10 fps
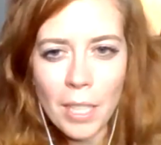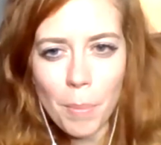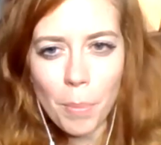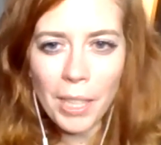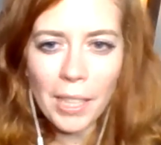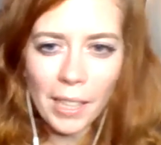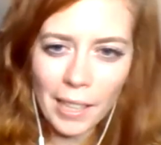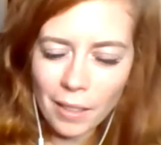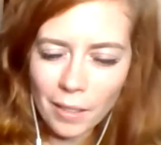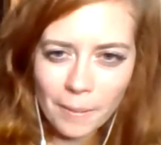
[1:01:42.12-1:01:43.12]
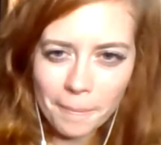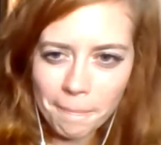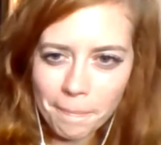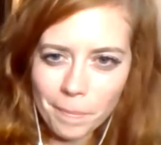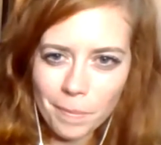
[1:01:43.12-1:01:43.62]
Brinkley.
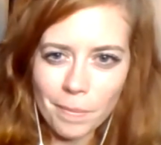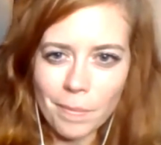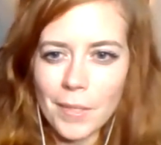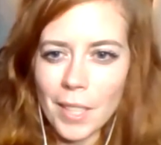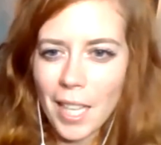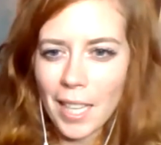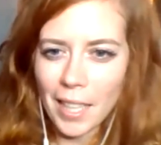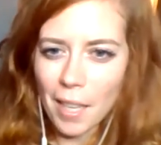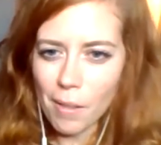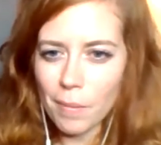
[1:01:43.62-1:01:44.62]
Does that count?